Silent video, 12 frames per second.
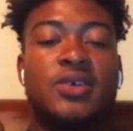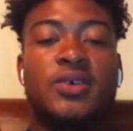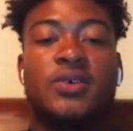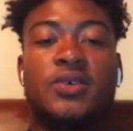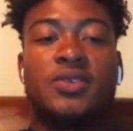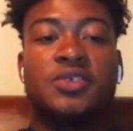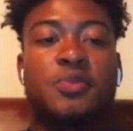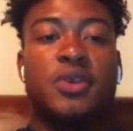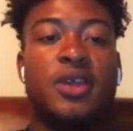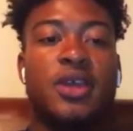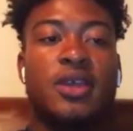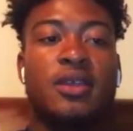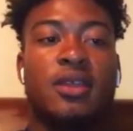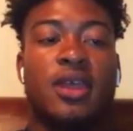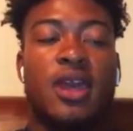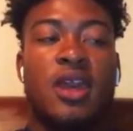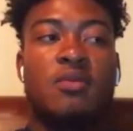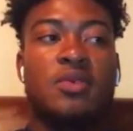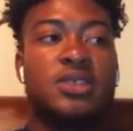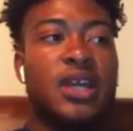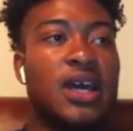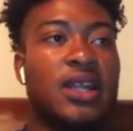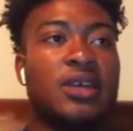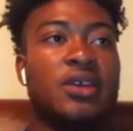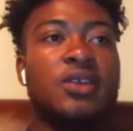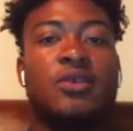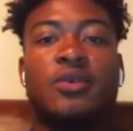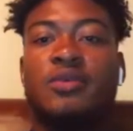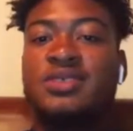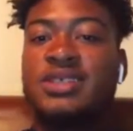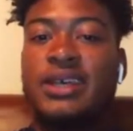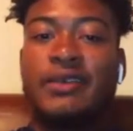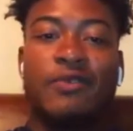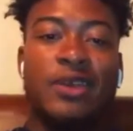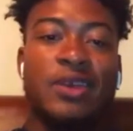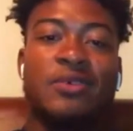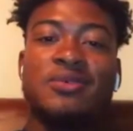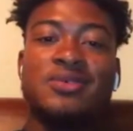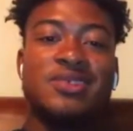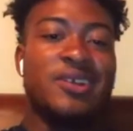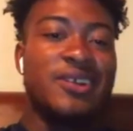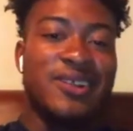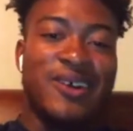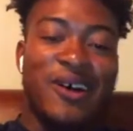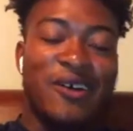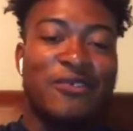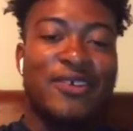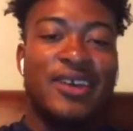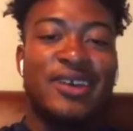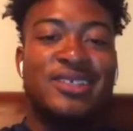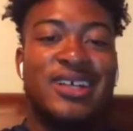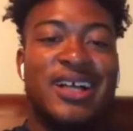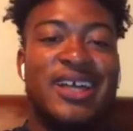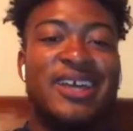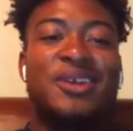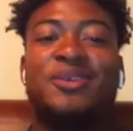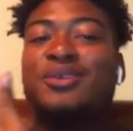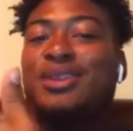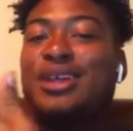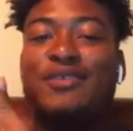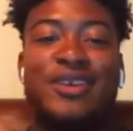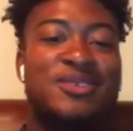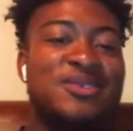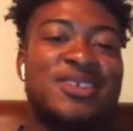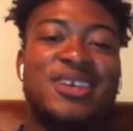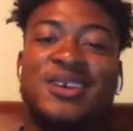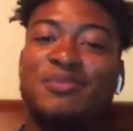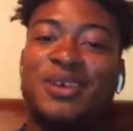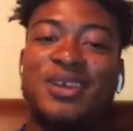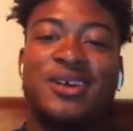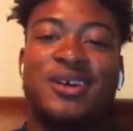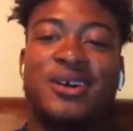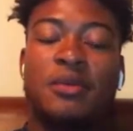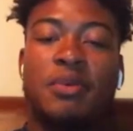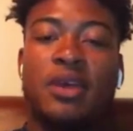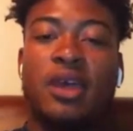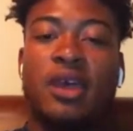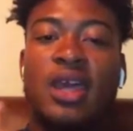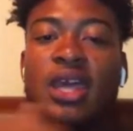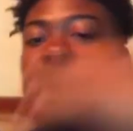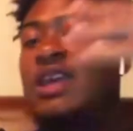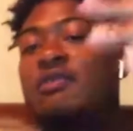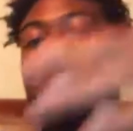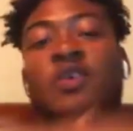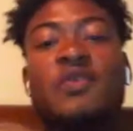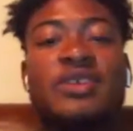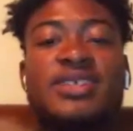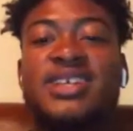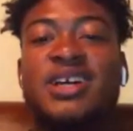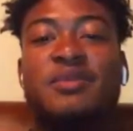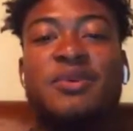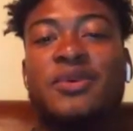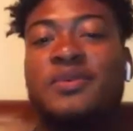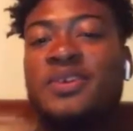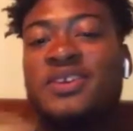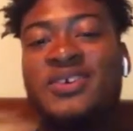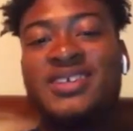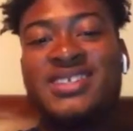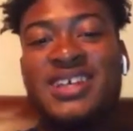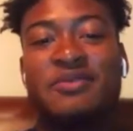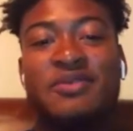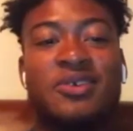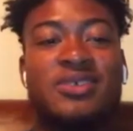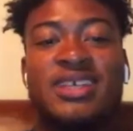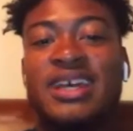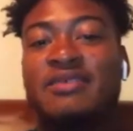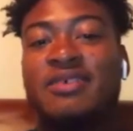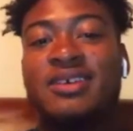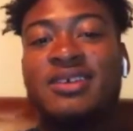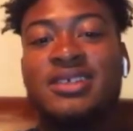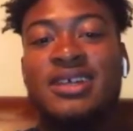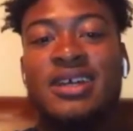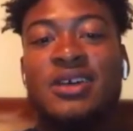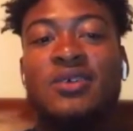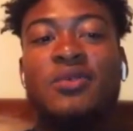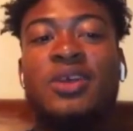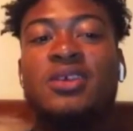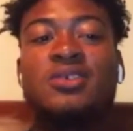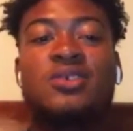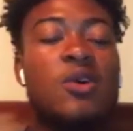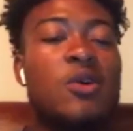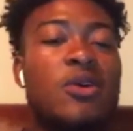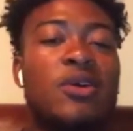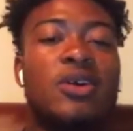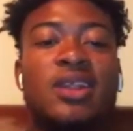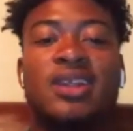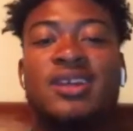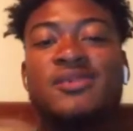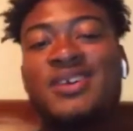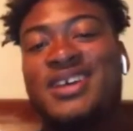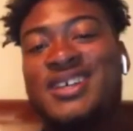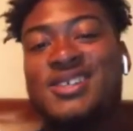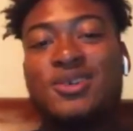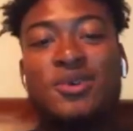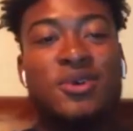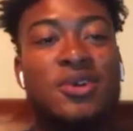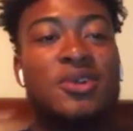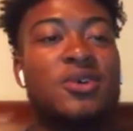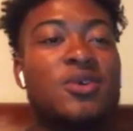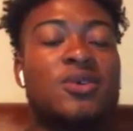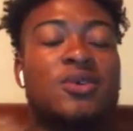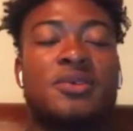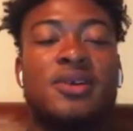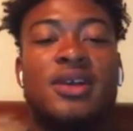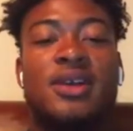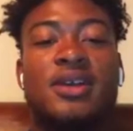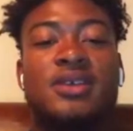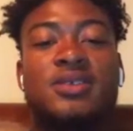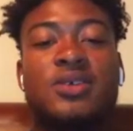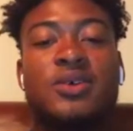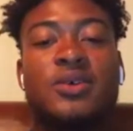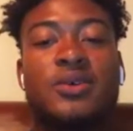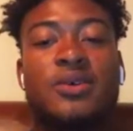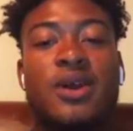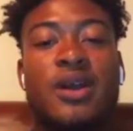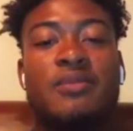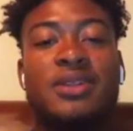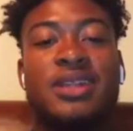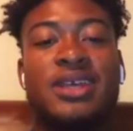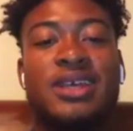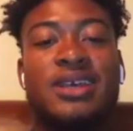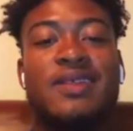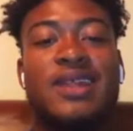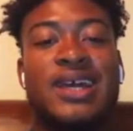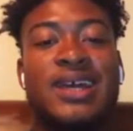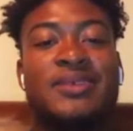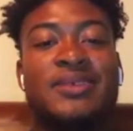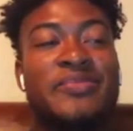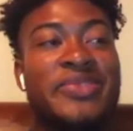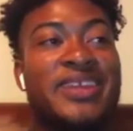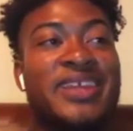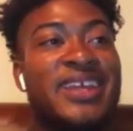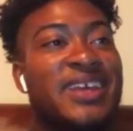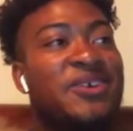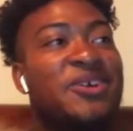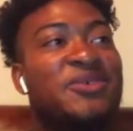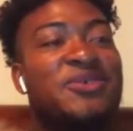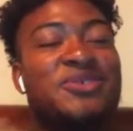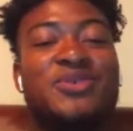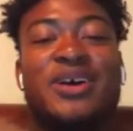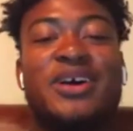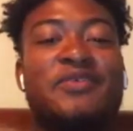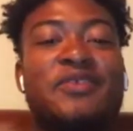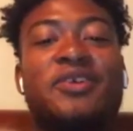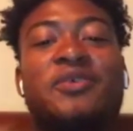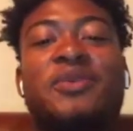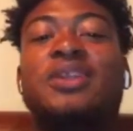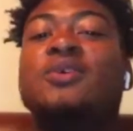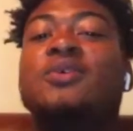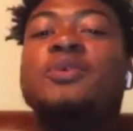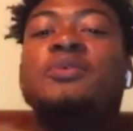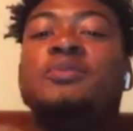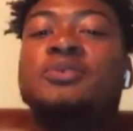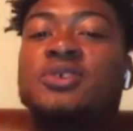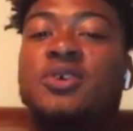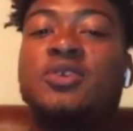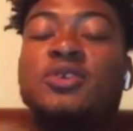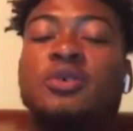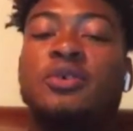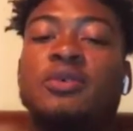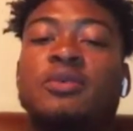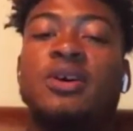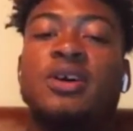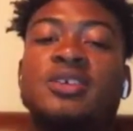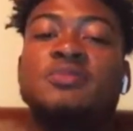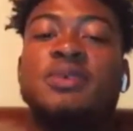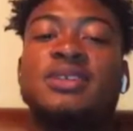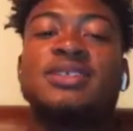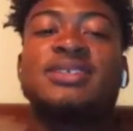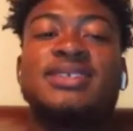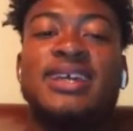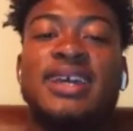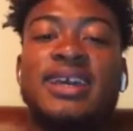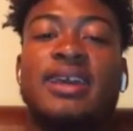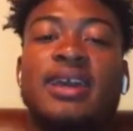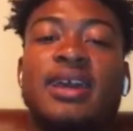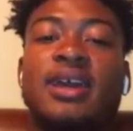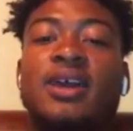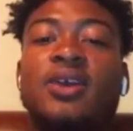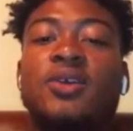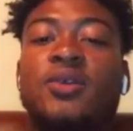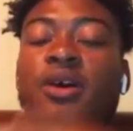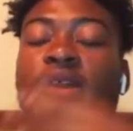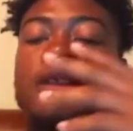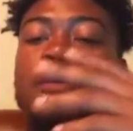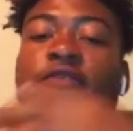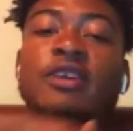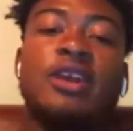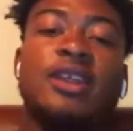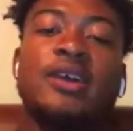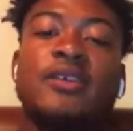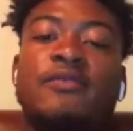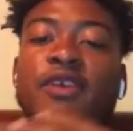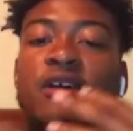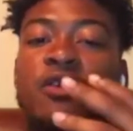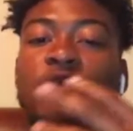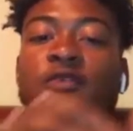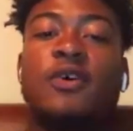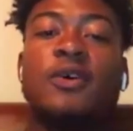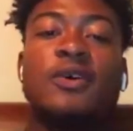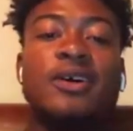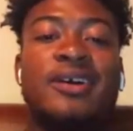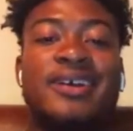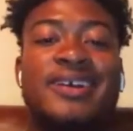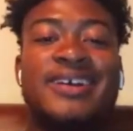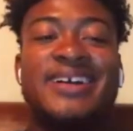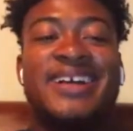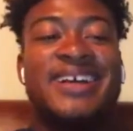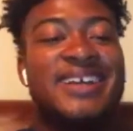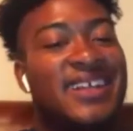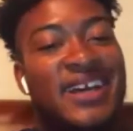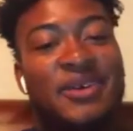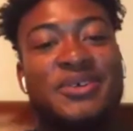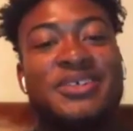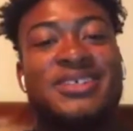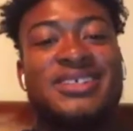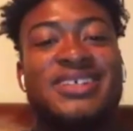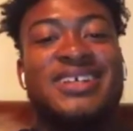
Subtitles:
so the spring game was kind of we was iffy. We was learning the offense. Defense was getting beat up, and even over the summer when we doing 7-on-7s, we scoring and then we getting scored on. So I believe like it was rough. We knew we was gonna do what we was, but to say, undefeated Final Four, that was.